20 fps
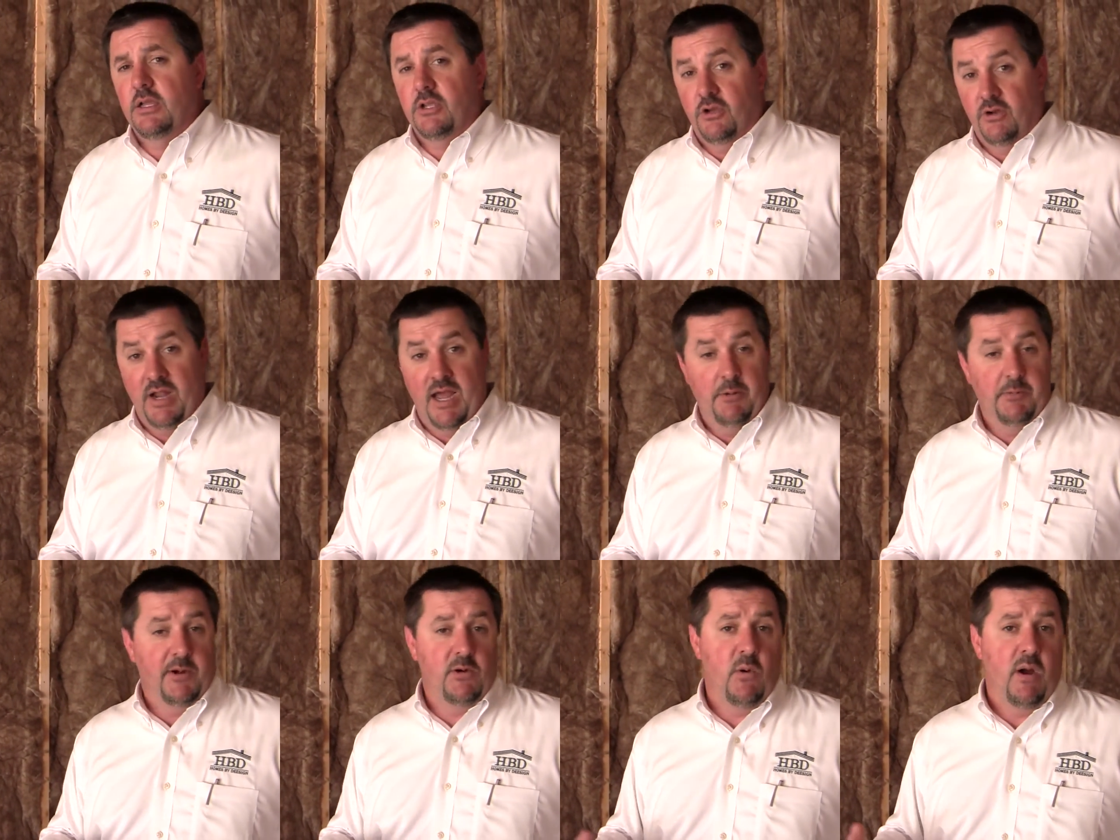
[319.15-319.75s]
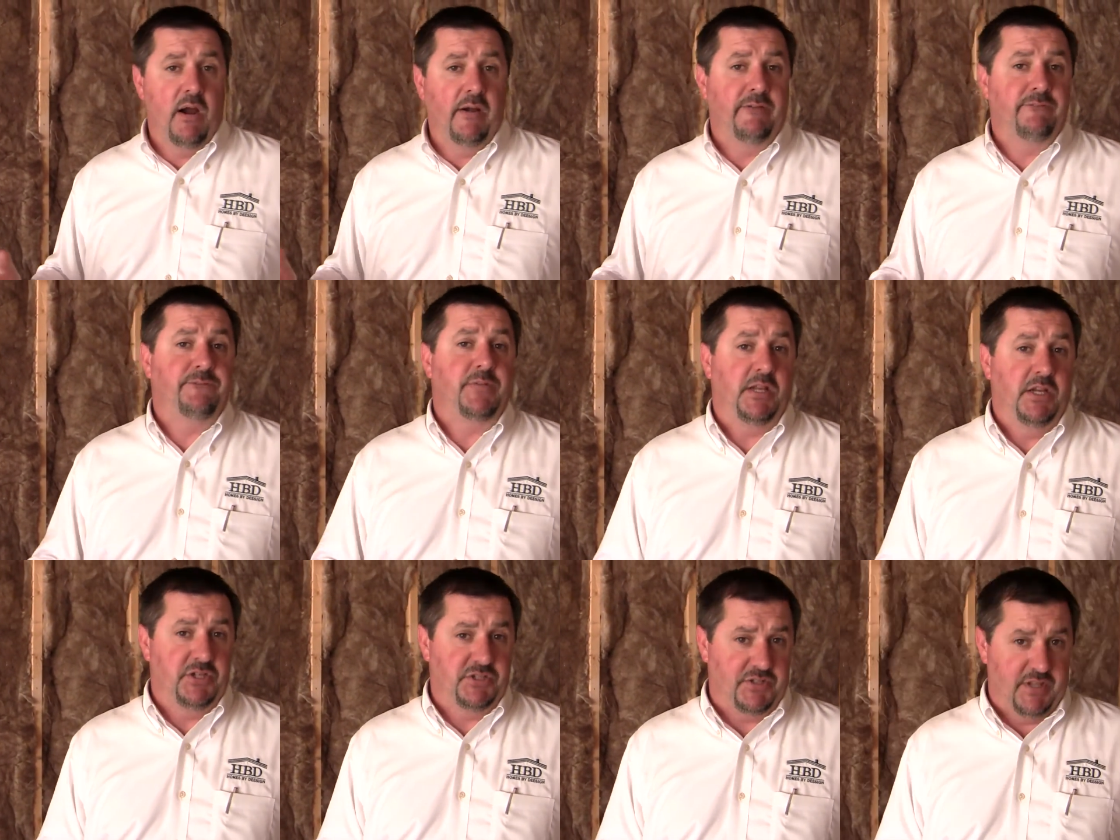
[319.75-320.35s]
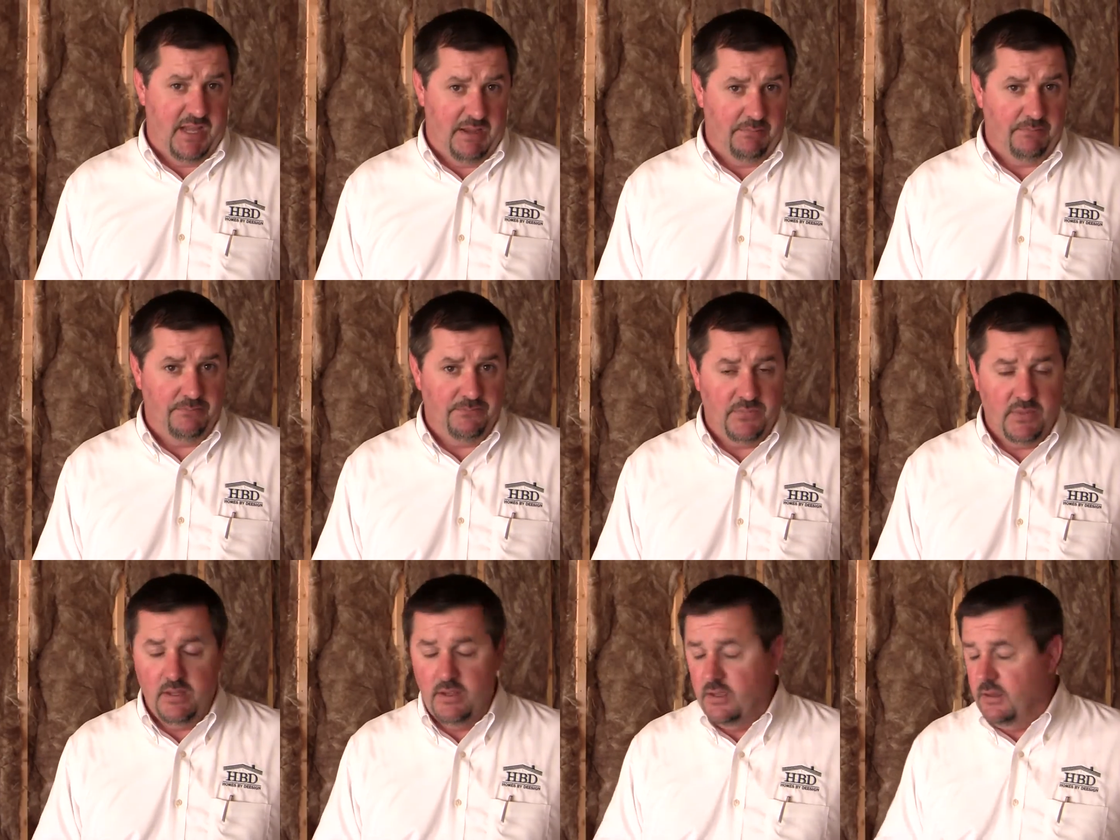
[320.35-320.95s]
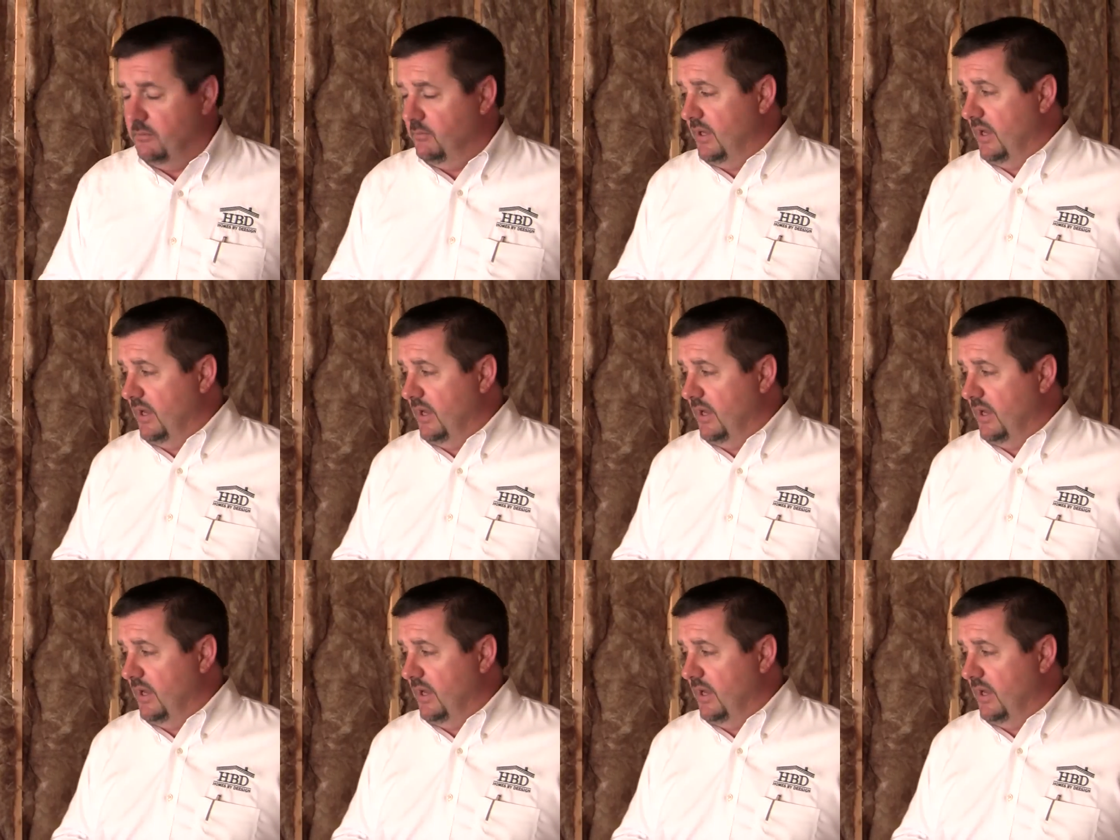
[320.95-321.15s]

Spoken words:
You're not required to finish them.